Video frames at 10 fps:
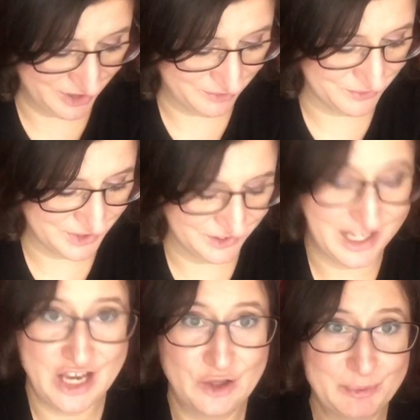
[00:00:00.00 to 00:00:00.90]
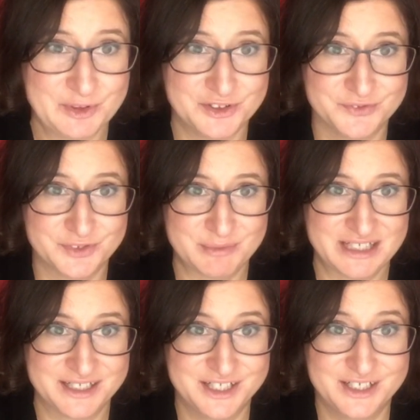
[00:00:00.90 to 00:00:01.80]
a real eye opener for
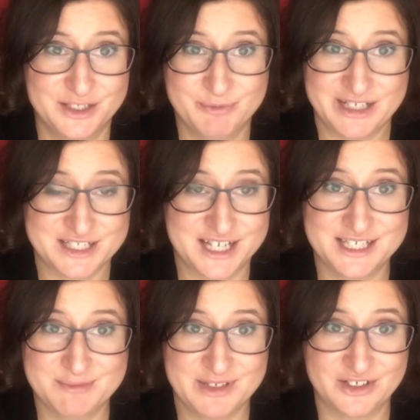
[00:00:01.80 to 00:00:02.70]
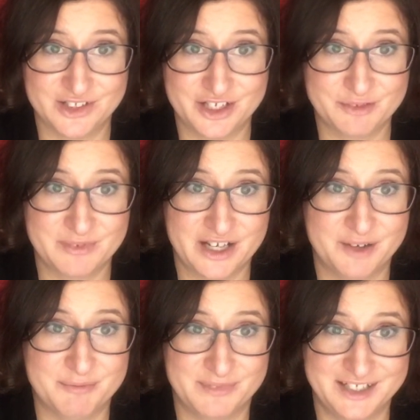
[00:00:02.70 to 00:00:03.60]
me because I spend a lot of
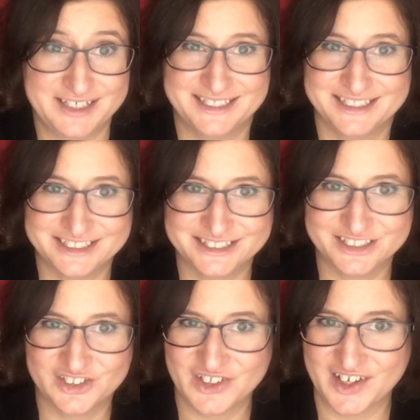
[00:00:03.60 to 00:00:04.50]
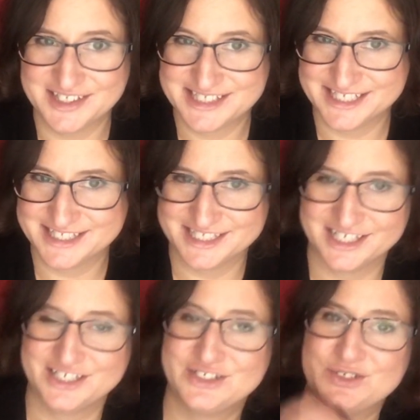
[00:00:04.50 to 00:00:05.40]
money on
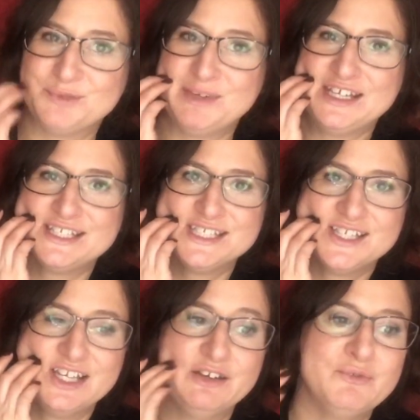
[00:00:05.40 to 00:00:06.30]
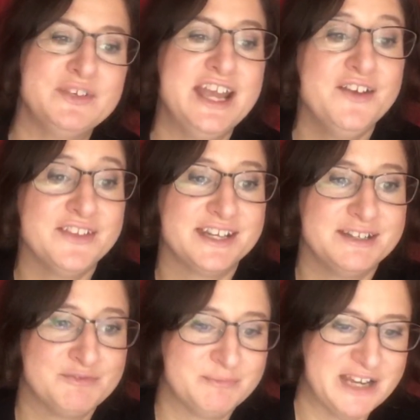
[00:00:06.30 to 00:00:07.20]
Sensodyne toothpaste. And now that
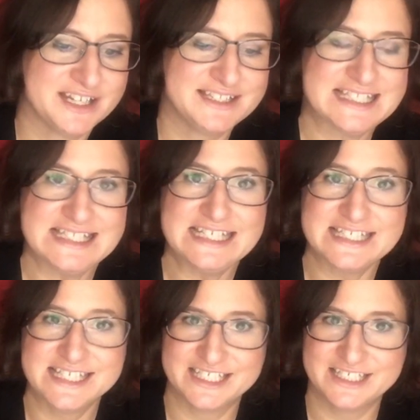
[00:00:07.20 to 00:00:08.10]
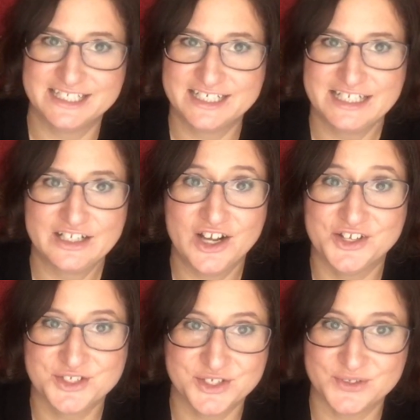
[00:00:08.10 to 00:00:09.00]
I'm back in the States and I can get it at
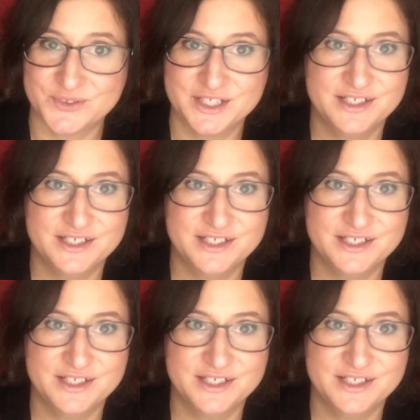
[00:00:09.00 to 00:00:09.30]
Costco,